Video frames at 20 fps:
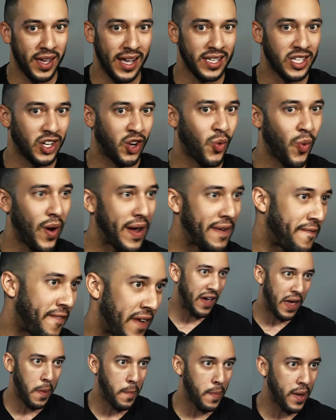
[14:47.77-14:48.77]
He has a great
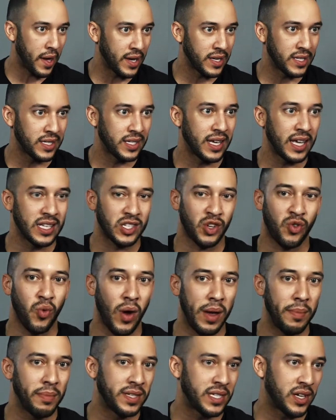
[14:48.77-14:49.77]
fan base. He has
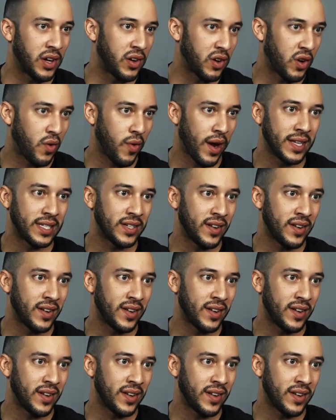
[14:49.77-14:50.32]
great material, great